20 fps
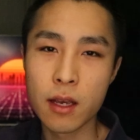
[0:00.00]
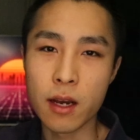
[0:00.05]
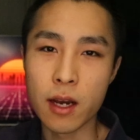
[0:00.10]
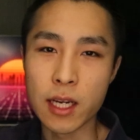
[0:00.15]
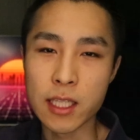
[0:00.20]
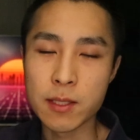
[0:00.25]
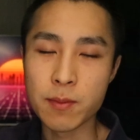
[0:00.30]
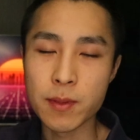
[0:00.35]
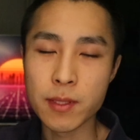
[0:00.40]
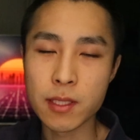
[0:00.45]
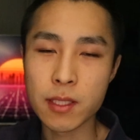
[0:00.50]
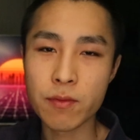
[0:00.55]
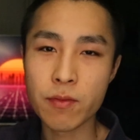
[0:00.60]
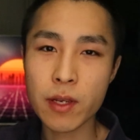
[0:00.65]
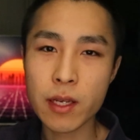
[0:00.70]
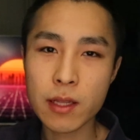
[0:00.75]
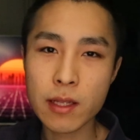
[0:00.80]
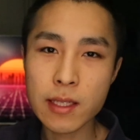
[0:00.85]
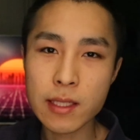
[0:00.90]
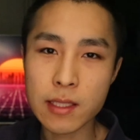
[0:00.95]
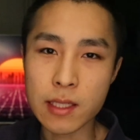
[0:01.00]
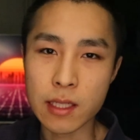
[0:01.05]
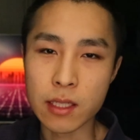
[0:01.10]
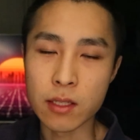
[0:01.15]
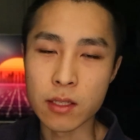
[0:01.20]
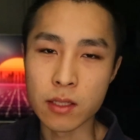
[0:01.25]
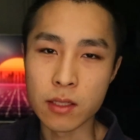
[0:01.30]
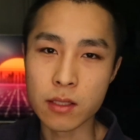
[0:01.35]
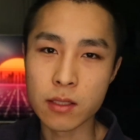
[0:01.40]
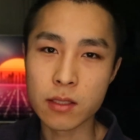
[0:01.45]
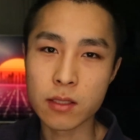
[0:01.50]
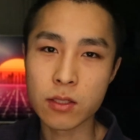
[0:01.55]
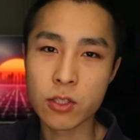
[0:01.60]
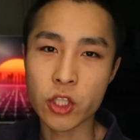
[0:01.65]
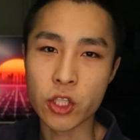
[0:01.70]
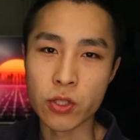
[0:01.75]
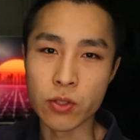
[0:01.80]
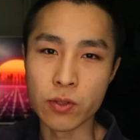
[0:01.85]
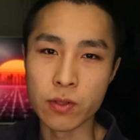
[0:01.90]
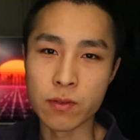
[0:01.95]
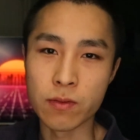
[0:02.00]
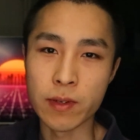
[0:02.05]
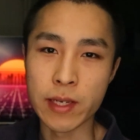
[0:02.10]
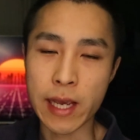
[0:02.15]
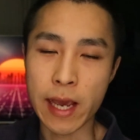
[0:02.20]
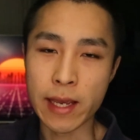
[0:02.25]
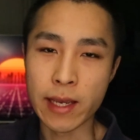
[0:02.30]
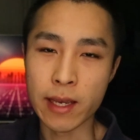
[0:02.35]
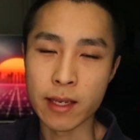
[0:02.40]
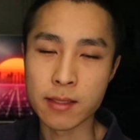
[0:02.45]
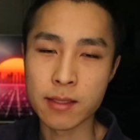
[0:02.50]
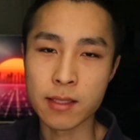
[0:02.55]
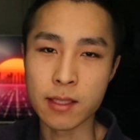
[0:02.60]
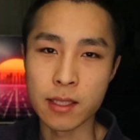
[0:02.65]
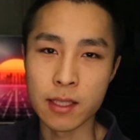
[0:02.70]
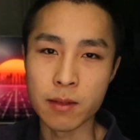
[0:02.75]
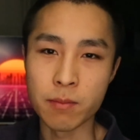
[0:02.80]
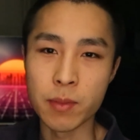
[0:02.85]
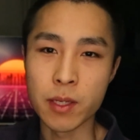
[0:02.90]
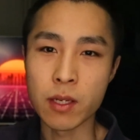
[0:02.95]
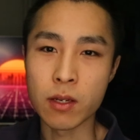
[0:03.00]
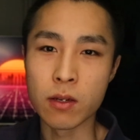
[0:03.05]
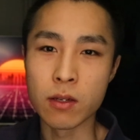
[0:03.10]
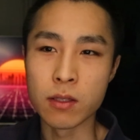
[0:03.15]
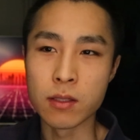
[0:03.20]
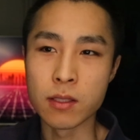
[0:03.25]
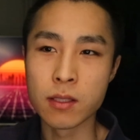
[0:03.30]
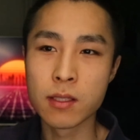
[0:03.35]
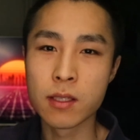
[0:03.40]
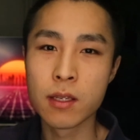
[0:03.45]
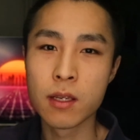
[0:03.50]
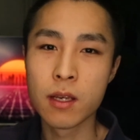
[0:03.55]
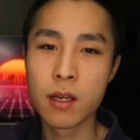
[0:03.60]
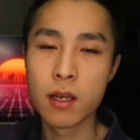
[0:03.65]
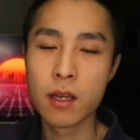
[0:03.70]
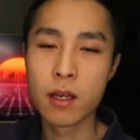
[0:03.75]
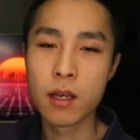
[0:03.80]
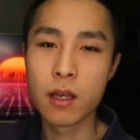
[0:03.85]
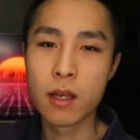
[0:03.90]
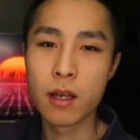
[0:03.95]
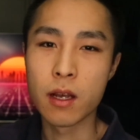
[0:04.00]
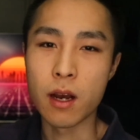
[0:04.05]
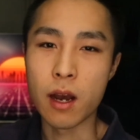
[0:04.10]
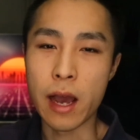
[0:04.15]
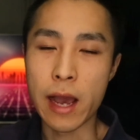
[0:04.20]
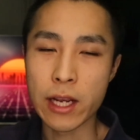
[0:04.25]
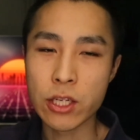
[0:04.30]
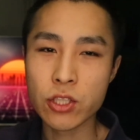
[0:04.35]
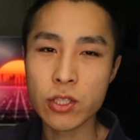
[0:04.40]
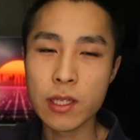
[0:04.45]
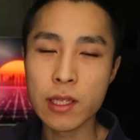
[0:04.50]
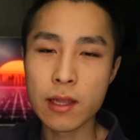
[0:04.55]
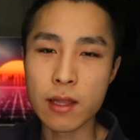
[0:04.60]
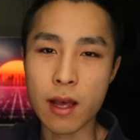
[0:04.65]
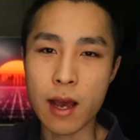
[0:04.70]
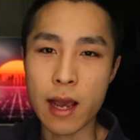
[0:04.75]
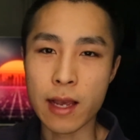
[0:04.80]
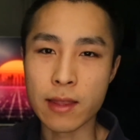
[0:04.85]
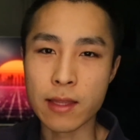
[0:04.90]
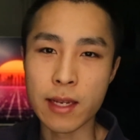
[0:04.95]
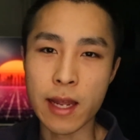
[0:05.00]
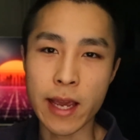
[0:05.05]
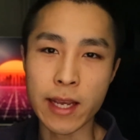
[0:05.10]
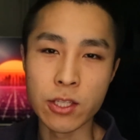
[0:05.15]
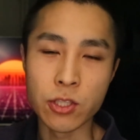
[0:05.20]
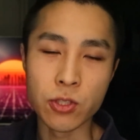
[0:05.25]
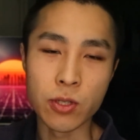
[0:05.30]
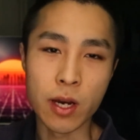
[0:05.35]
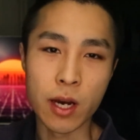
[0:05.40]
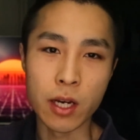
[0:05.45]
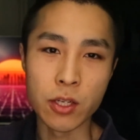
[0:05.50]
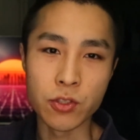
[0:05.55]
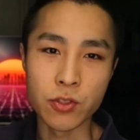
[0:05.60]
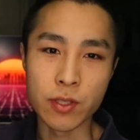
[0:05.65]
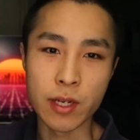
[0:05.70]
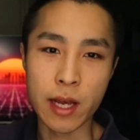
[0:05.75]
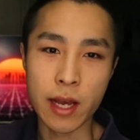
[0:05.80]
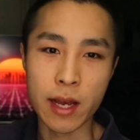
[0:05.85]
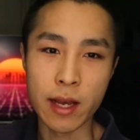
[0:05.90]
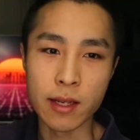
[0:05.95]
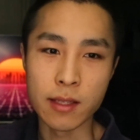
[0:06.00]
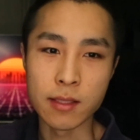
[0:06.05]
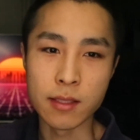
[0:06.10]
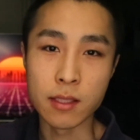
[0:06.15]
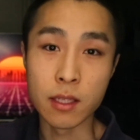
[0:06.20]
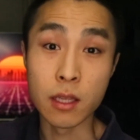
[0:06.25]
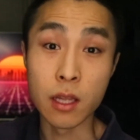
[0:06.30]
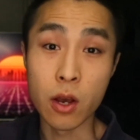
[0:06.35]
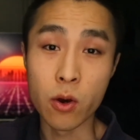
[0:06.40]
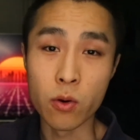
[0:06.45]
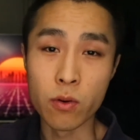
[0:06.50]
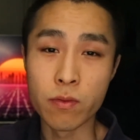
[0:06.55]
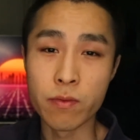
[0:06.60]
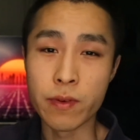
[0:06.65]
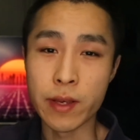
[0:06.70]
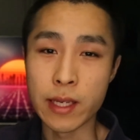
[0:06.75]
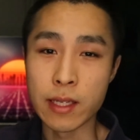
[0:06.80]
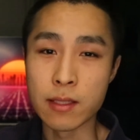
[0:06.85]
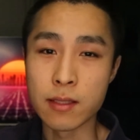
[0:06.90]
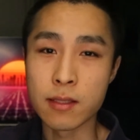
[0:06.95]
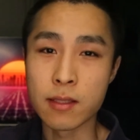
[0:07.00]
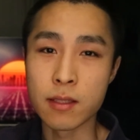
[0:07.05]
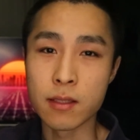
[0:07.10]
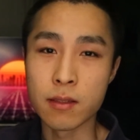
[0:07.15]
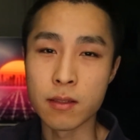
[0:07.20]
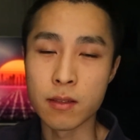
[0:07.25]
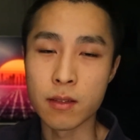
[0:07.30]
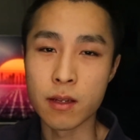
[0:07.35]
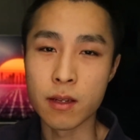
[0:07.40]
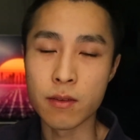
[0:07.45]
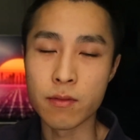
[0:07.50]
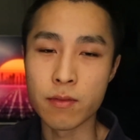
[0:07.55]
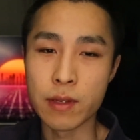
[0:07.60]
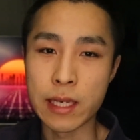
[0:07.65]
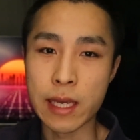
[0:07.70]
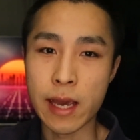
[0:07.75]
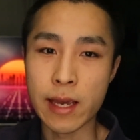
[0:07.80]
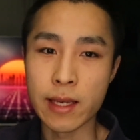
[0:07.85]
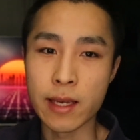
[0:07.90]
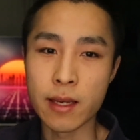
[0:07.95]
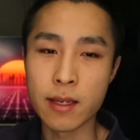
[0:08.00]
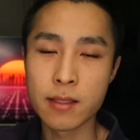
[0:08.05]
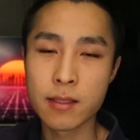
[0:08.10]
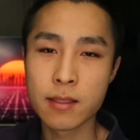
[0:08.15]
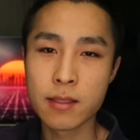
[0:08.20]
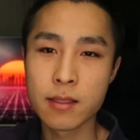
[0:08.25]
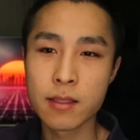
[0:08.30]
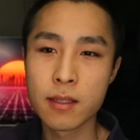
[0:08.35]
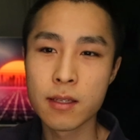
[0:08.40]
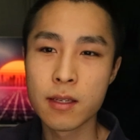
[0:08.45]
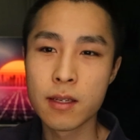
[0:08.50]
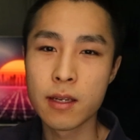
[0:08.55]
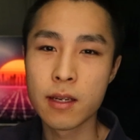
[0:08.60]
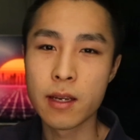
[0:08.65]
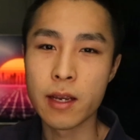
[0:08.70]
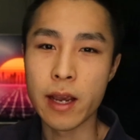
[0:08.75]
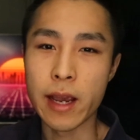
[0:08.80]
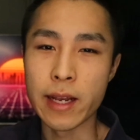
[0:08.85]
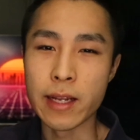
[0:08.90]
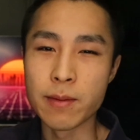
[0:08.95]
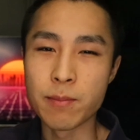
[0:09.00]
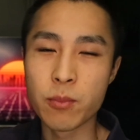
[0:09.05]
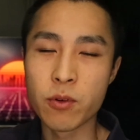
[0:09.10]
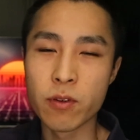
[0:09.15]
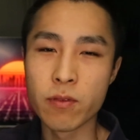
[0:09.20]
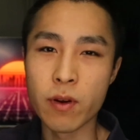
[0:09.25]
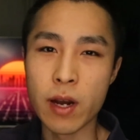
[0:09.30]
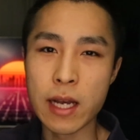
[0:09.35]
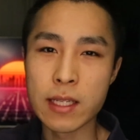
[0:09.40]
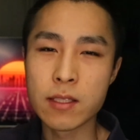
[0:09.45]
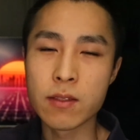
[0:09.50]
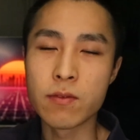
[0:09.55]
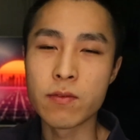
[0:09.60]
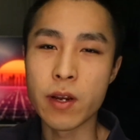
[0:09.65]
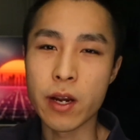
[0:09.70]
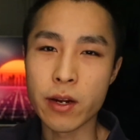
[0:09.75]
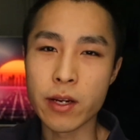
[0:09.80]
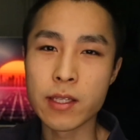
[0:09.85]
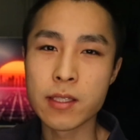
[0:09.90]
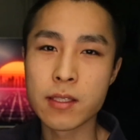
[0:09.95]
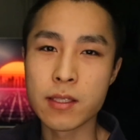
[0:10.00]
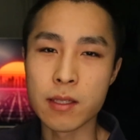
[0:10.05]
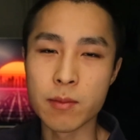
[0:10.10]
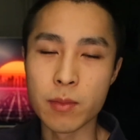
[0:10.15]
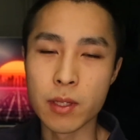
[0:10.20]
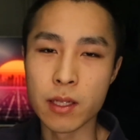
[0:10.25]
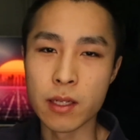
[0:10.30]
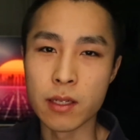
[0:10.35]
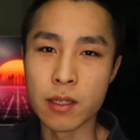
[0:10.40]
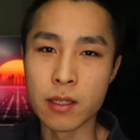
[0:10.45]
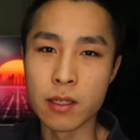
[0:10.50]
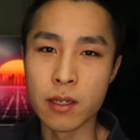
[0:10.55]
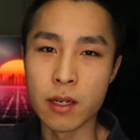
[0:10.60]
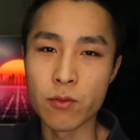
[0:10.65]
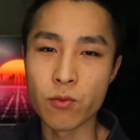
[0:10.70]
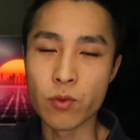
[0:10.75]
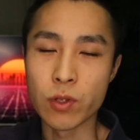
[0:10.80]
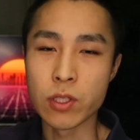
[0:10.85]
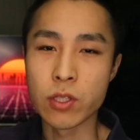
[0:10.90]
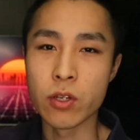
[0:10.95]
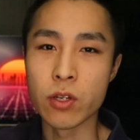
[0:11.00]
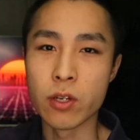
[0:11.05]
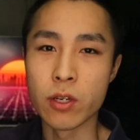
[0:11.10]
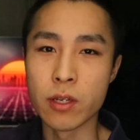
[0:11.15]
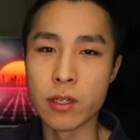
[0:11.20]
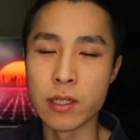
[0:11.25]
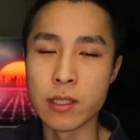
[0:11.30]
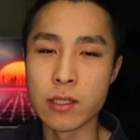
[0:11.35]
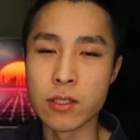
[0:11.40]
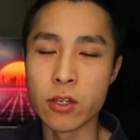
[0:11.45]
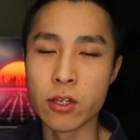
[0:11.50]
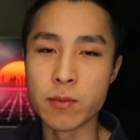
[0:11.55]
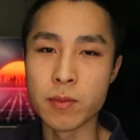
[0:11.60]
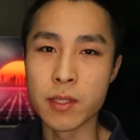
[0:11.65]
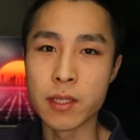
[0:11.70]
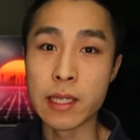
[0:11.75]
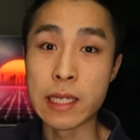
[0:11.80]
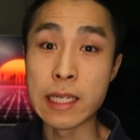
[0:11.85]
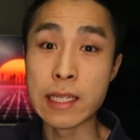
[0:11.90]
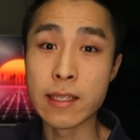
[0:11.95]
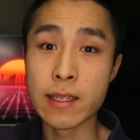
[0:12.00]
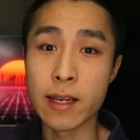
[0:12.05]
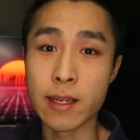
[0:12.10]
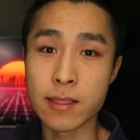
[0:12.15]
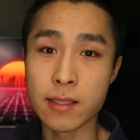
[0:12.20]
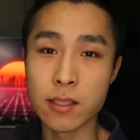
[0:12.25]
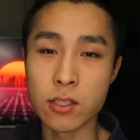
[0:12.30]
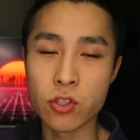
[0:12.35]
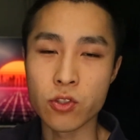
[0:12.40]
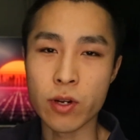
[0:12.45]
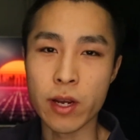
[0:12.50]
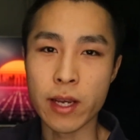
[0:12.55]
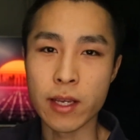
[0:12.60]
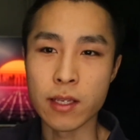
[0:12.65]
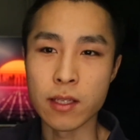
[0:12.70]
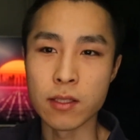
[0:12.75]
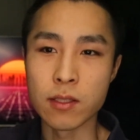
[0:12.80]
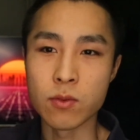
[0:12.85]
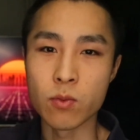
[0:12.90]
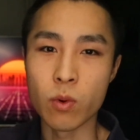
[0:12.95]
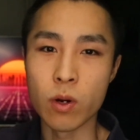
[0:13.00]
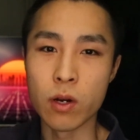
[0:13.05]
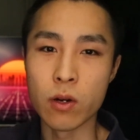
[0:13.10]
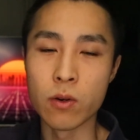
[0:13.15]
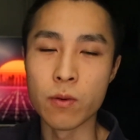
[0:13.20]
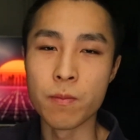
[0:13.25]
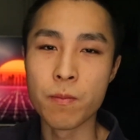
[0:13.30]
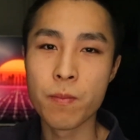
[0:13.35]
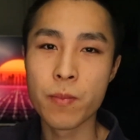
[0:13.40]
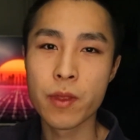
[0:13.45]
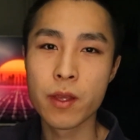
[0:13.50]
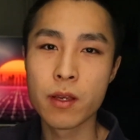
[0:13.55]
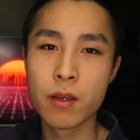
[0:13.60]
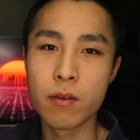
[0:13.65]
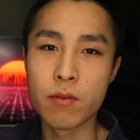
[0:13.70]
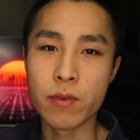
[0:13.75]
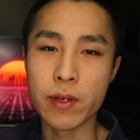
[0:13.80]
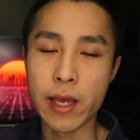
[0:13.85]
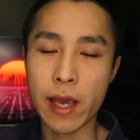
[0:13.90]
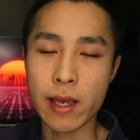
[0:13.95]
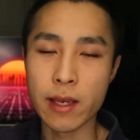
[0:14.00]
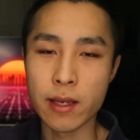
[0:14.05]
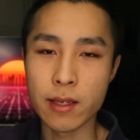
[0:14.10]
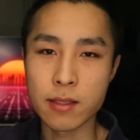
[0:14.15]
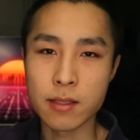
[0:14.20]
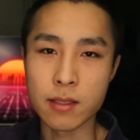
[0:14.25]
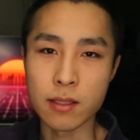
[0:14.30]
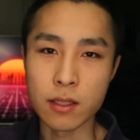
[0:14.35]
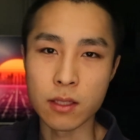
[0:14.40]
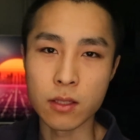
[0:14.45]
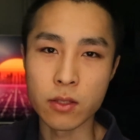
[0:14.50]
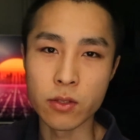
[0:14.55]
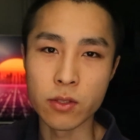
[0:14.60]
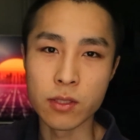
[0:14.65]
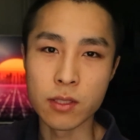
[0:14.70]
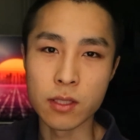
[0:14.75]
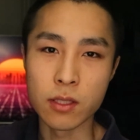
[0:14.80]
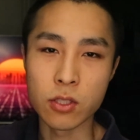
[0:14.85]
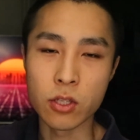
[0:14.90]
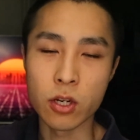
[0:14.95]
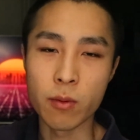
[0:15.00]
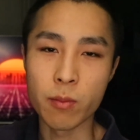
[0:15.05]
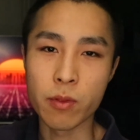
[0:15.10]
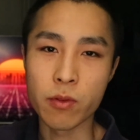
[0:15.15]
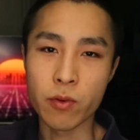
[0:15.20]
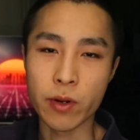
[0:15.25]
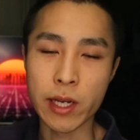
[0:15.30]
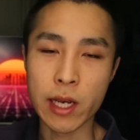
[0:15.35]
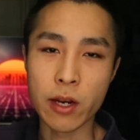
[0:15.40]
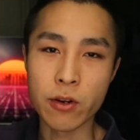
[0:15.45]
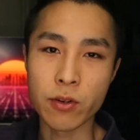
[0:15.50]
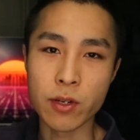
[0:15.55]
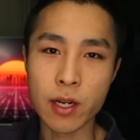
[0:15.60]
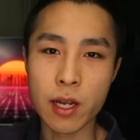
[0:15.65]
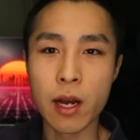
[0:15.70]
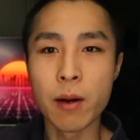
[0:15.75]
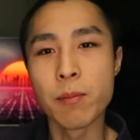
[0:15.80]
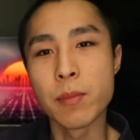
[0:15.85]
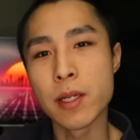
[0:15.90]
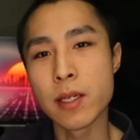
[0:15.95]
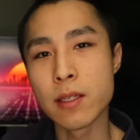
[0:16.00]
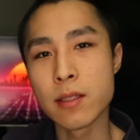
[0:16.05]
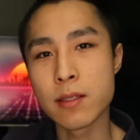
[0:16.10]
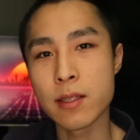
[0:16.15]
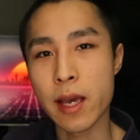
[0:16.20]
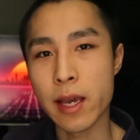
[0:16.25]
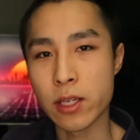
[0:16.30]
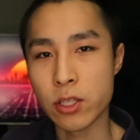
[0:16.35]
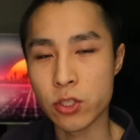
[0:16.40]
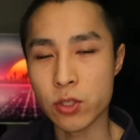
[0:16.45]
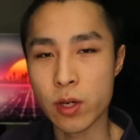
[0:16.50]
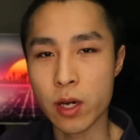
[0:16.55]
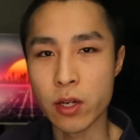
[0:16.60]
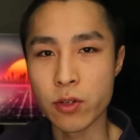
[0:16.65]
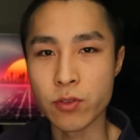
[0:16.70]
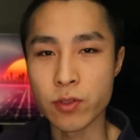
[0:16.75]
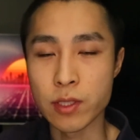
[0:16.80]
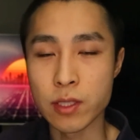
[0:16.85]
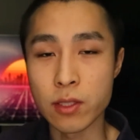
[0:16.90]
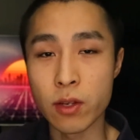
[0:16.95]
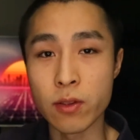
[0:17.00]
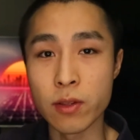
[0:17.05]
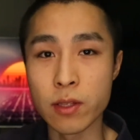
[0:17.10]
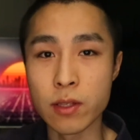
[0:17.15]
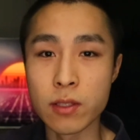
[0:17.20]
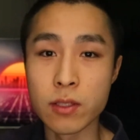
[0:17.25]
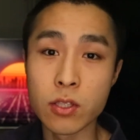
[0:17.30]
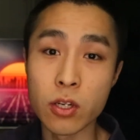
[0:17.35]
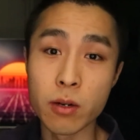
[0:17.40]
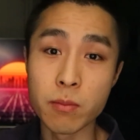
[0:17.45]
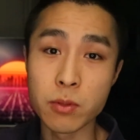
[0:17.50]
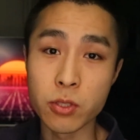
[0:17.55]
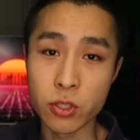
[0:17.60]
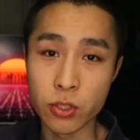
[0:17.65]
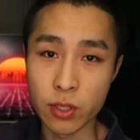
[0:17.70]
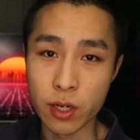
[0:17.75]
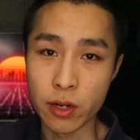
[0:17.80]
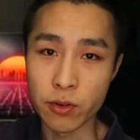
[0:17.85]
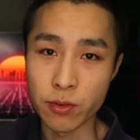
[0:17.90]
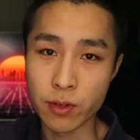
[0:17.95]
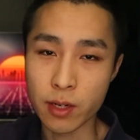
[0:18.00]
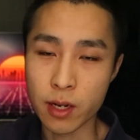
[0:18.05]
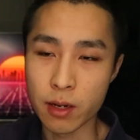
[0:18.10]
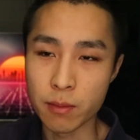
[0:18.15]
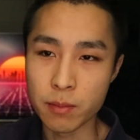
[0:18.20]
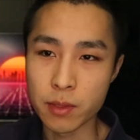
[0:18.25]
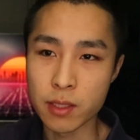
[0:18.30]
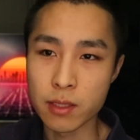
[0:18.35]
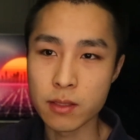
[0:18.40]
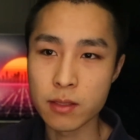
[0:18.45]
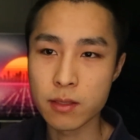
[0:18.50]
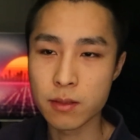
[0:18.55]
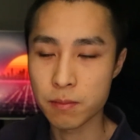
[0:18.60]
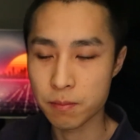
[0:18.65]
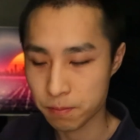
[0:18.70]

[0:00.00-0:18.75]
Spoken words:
I specifically didn't choose VAS here because I actually like that A200 has lower fees than VAS, and it provides a very similar return in terms of the index it's tracking as well. VAS includes the top 300 companies, A200 is only the top 200 companies.